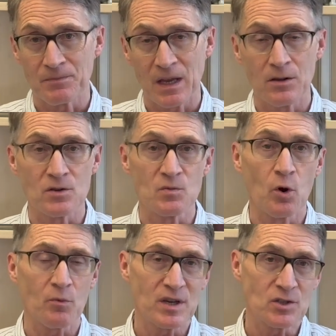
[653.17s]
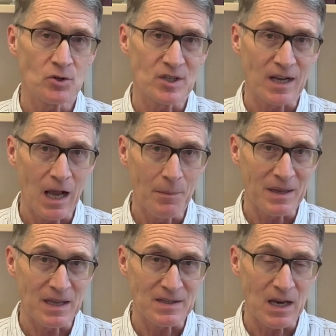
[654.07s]
and there's more research to come in
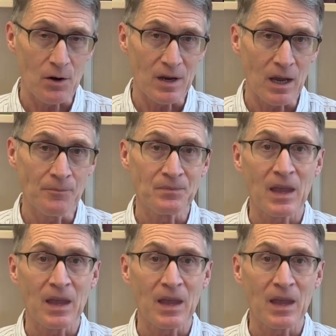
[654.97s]
this area,